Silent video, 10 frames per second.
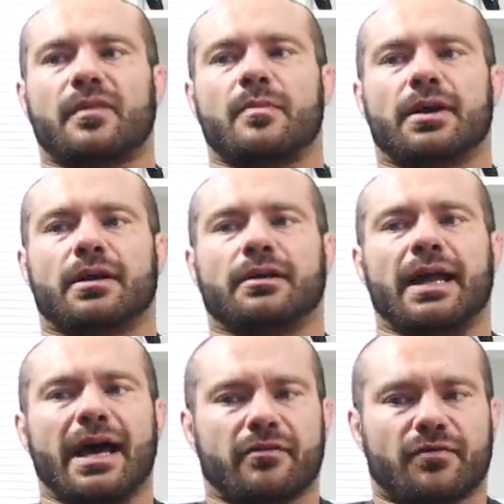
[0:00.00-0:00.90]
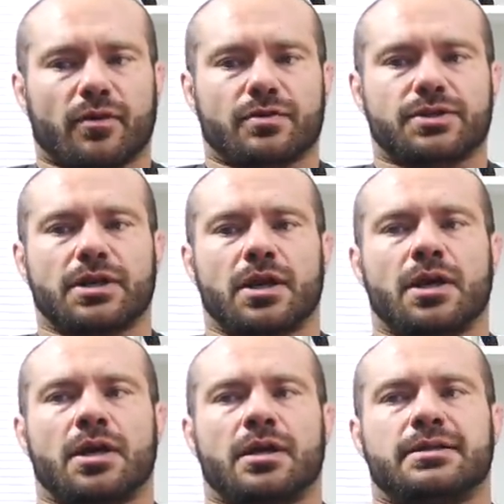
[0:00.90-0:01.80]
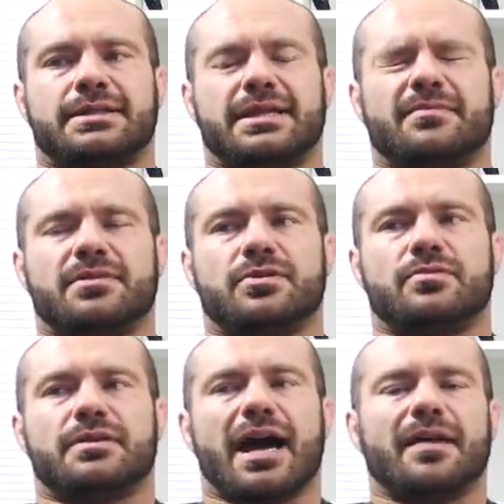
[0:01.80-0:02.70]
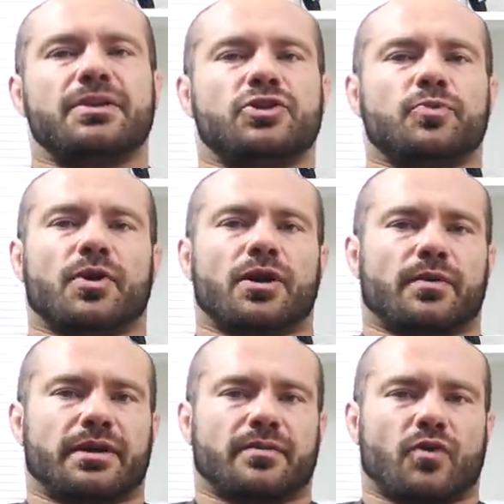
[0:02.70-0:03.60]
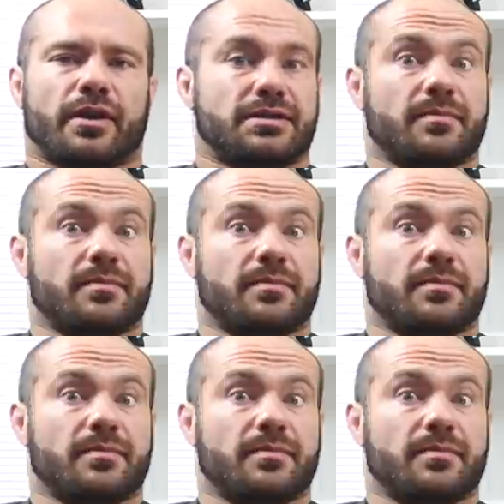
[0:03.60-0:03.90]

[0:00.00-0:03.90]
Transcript: But a lot of folks seem to not be super hungry in the morning.